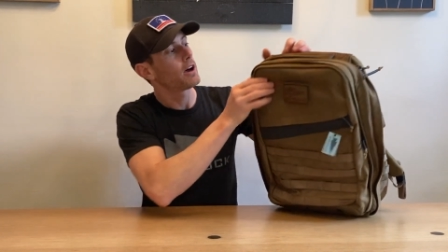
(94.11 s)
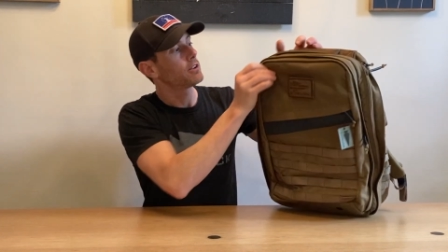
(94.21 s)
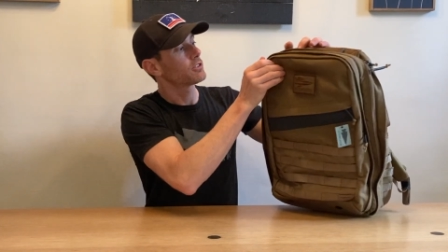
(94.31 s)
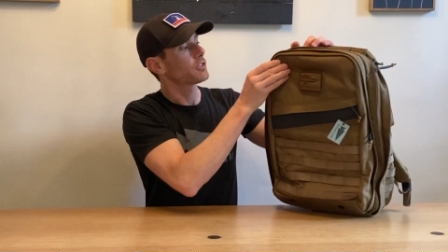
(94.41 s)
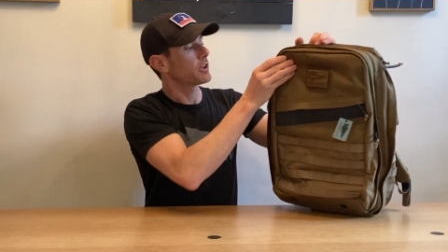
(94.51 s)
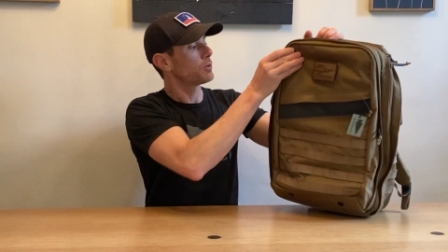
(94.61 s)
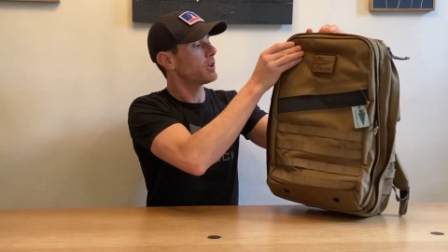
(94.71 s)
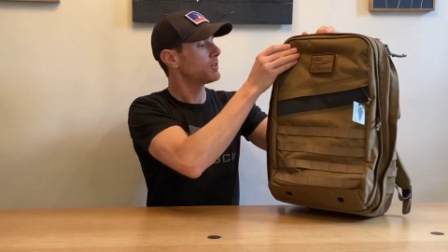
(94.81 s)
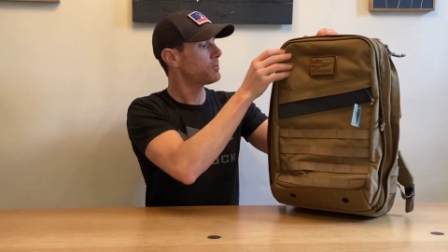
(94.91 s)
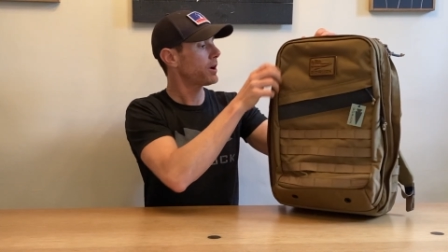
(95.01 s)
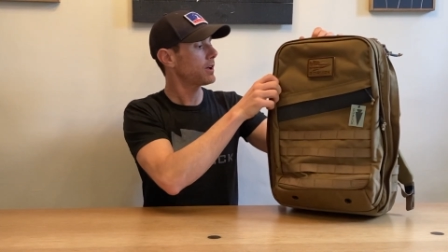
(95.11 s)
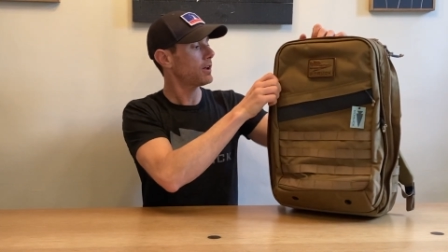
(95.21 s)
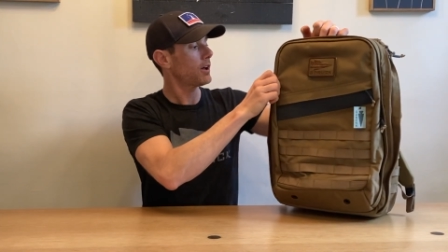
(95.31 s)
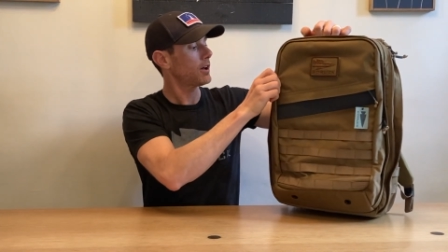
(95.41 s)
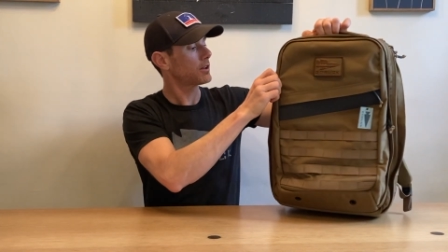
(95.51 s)
Just like with every
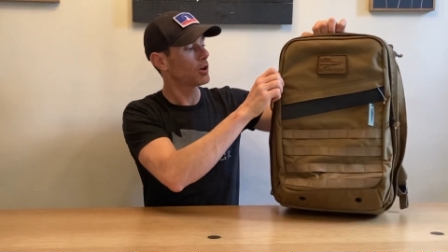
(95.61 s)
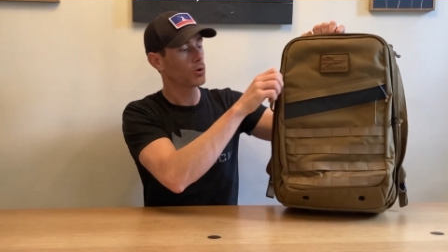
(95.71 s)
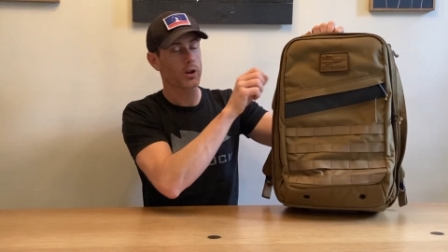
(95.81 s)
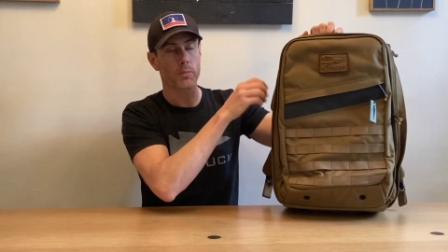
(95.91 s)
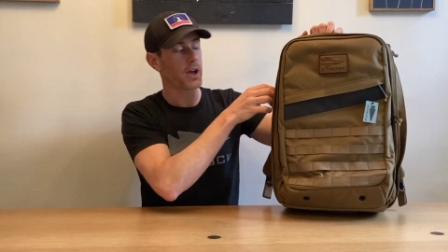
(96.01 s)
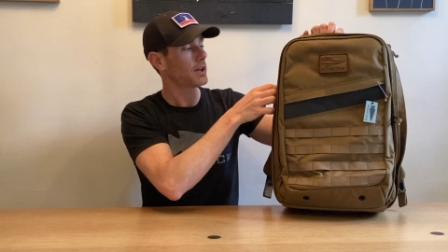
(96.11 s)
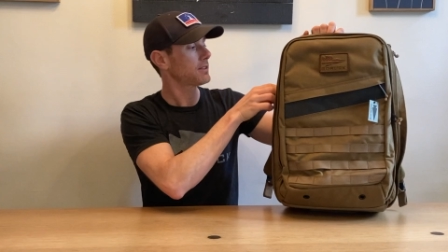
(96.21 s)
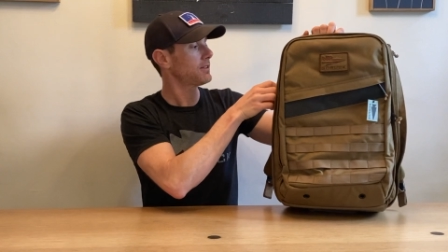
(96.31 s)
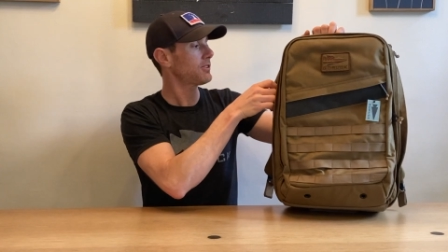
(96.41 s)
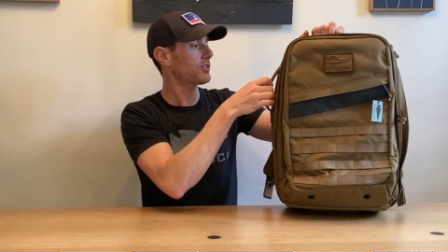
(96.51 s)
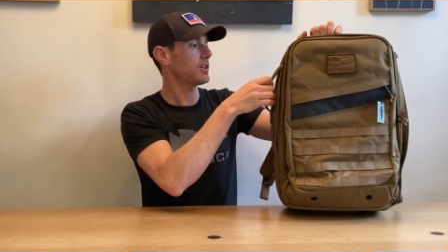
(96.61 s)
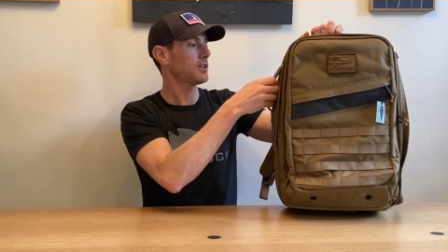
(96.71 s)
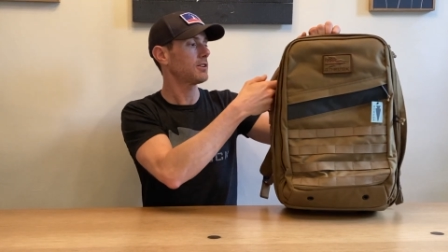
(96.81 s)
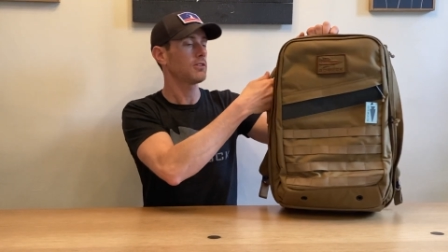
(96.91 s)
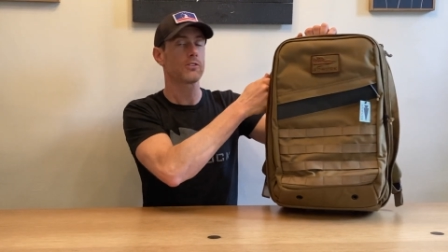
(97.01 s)
GORUCK bag, these
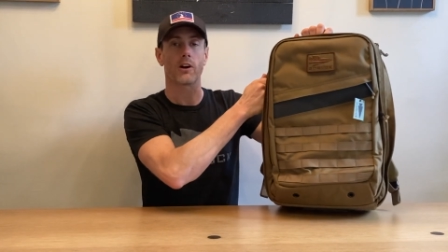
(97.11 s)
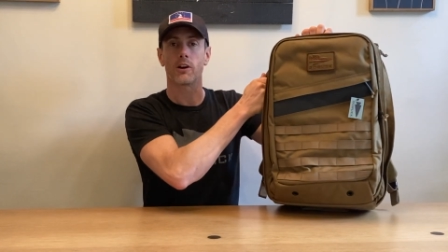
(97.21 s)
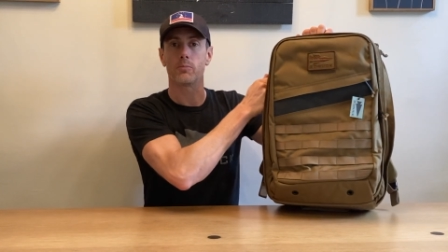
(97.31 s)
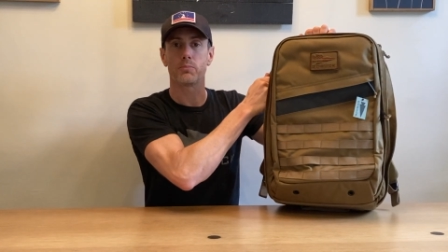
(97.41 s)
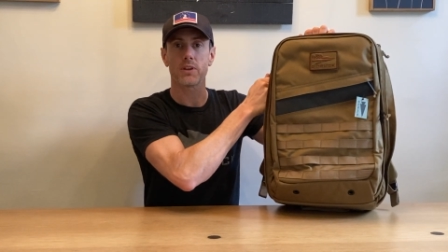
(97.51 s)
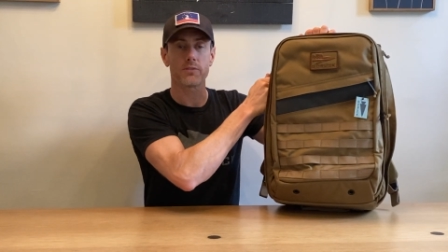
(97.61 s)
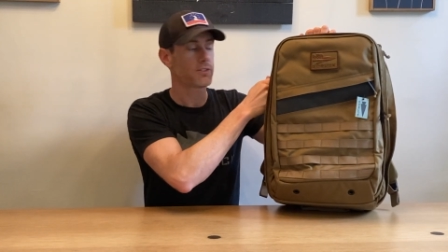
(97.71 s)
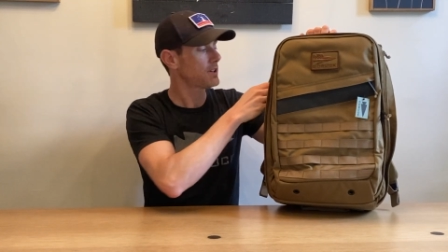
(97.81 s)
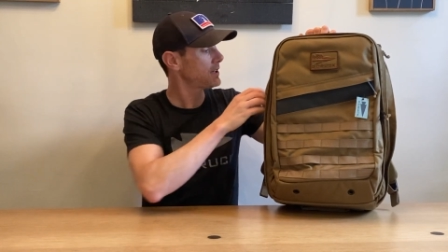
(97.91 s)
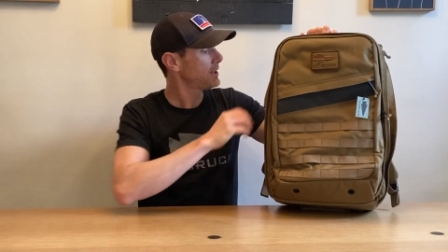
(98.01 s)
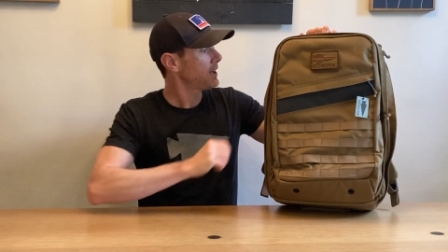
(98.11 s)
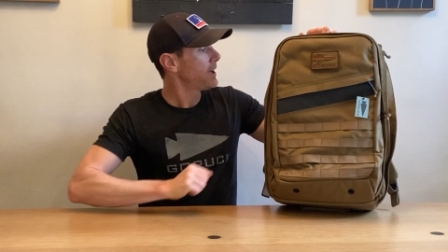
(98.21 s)
things are beefy,